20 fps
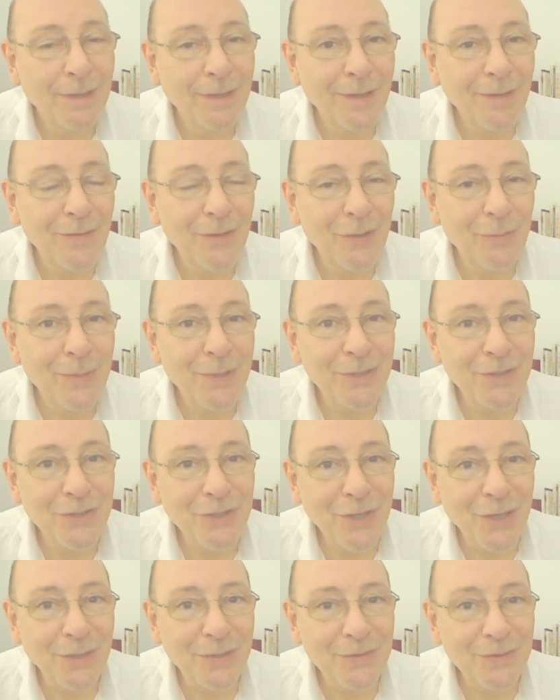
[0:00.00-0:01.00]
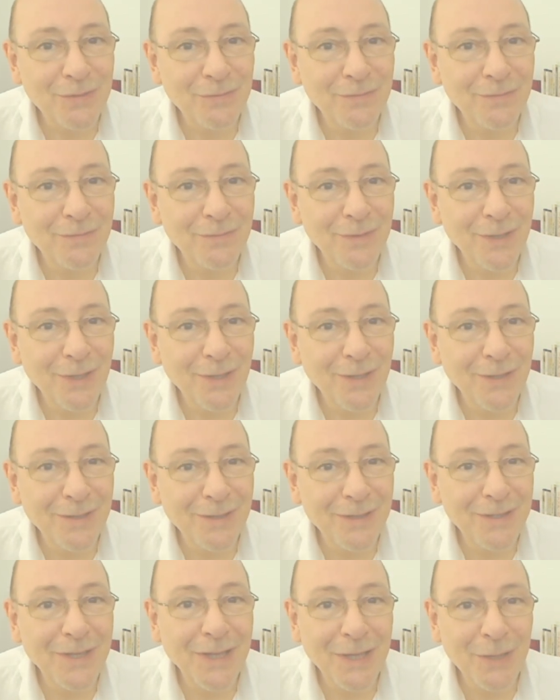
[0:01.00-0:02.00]
I've got a better chance of uh,
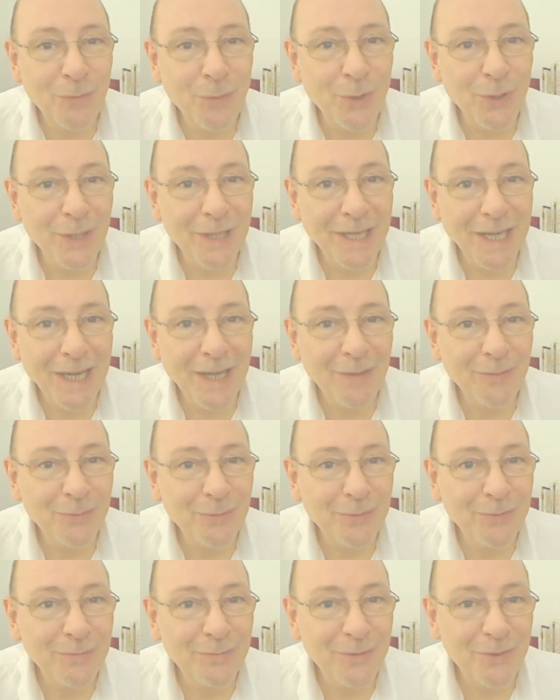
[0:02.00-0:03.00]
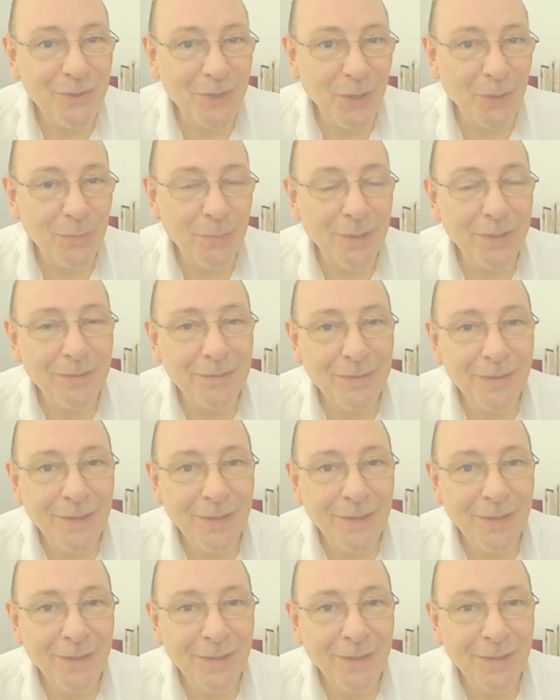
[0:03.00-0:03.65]
a day working out sober